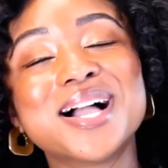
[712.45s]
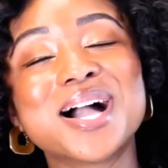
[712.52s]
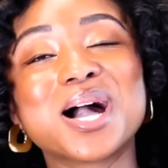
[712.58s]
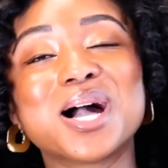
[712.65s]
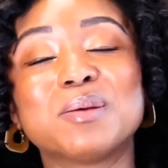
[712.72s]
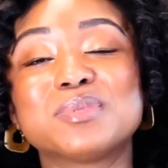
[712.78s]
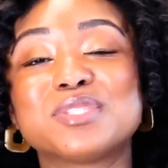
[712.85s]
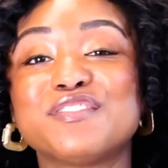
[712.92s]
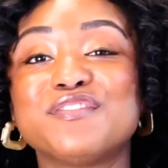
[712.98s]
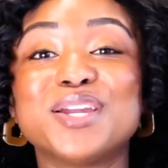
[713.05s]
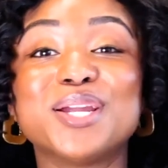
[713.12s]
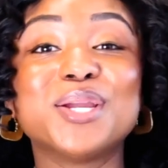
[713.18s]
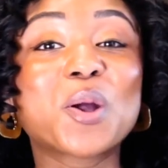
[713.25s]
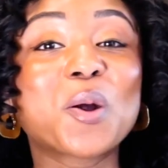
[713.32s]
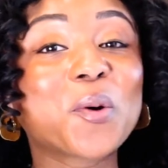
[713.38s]
It's a
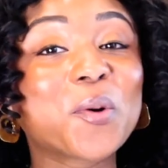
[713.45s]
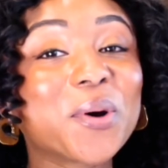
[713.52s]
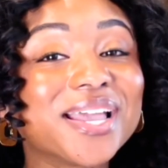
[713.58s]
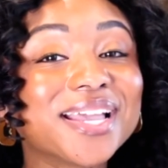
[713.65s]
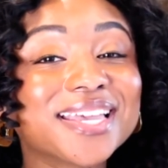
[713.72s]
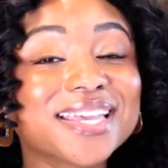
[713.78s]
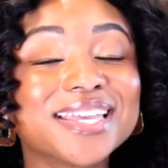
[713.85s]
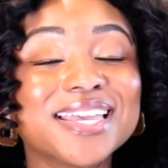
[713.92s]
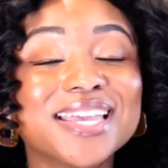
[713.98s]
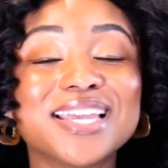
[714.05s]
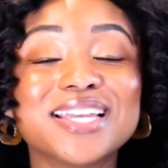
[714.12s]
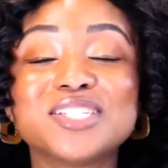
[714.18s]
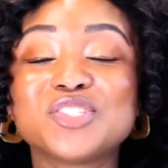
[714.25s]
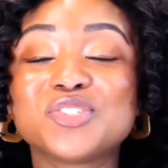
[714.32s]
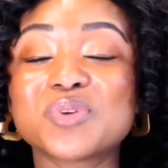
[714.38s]
very quick
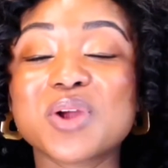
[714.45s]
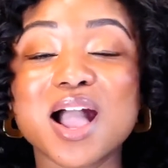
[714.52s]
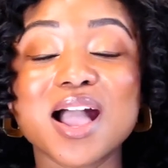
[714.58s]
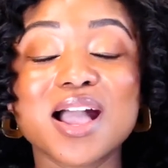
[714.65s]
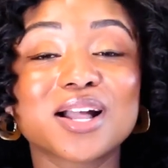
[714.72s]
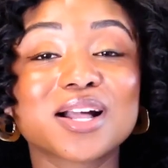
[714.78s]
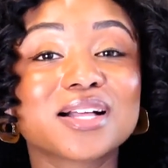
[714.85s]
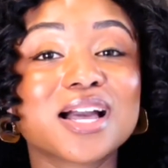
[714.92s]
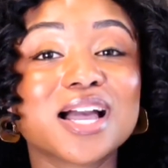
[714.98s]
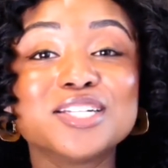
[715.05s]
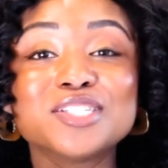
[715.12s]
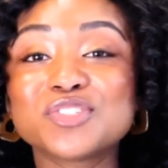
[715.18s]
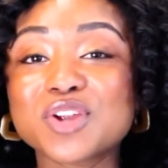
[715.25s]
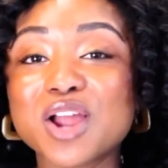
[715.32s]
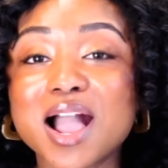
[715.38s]
and dry, cut
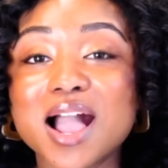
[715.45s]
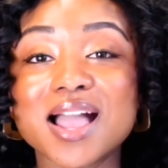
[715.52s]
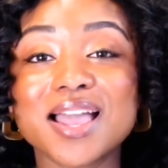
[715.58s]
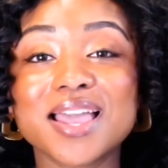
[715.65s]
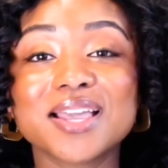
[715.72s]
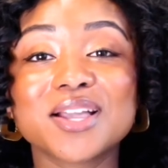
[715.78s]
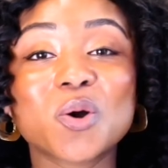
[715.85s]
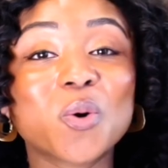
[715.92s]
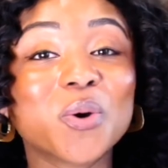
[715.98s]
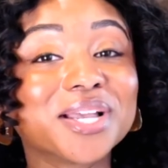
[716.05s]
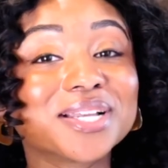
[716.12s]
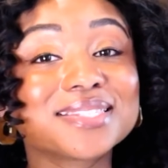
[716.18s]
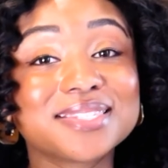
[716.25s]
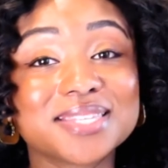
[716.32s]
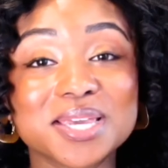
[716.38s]
and dry,
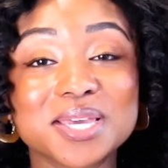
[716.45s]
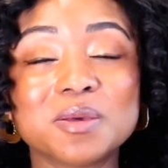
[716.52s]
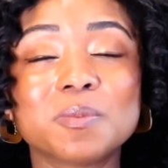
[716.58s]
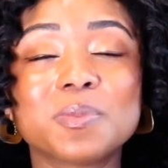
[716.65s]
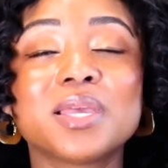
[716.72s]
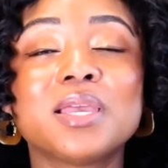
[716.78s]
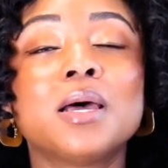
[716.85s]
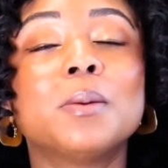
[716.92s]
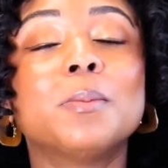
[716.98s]
quick tip,